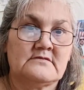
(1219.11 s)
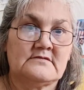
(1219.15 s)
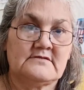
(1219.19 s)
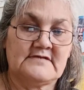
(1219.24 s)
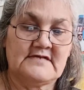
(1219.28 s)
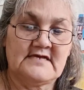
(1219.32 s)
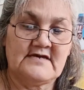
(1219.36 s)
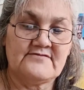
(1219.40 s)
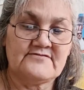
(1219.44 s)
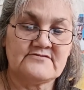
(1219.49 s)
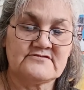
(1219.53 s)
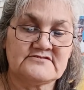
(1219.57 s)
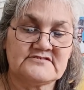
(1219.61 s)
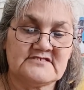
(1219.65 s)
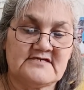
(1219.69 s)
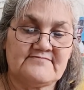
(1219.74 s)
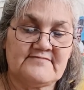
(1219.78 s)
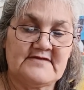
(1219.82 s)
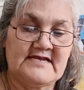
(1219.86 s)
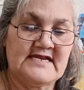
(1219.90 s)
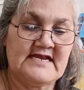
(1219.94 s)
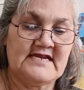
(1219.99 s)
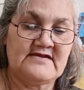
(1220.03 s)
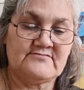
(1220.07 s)
The other stuff
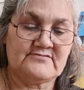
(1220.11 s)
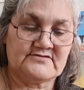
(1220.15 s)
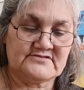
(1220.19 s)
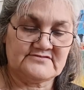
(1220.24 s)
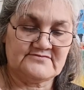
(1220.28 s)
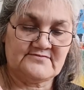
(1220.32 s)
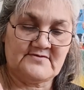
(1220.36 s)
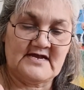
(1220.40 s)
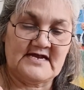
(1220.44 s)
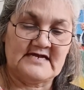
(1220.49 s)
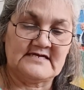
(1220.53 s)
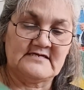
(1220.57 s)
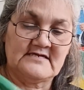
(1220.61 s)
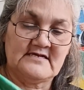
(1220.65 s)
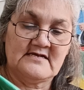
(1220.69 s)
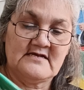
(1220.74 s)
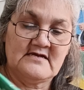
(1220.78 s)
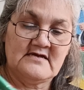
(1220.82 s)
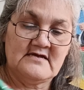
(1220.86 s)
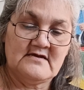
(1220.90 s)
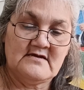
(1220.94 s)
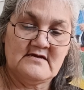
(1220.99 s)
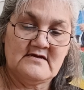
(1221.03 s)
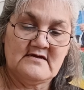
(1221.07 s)
I ate was fine,
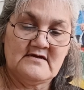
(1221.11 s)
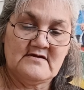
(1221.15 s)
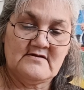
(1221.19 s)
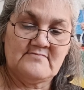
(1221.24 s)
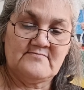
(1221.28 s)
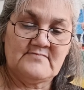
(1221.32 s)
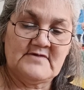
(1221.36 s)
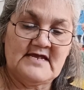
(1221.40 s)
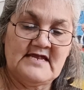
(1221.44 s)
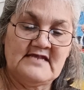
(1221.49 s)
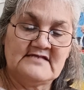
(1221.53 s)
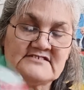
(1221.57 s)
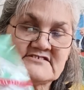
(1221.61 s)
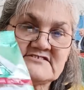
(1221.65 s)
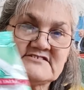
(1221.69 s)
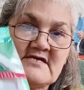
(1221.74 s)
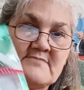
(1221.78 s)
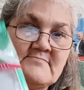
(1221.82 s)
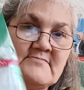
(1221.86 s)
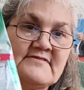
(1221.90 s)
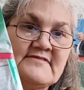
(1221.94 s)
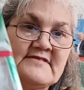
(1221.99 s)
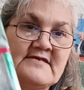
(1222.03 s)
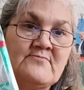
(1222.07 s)
and
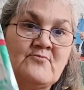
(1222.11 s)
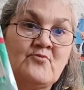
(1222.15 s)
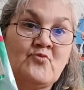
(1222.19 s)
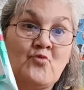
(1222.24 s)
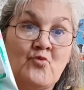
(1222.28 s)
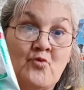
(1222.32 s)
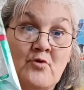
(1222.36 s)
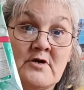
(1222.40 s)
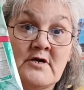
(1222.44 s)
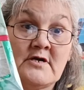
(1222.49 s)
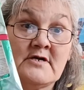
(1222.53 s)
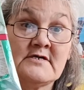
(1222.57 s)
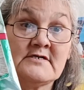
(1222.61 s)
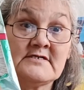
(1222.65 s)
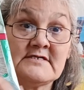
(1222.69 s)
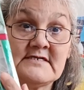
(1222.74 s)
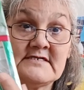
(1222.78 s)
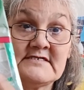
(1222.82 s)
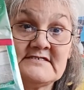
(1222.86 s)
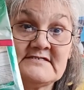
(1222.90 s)
some of them weren't.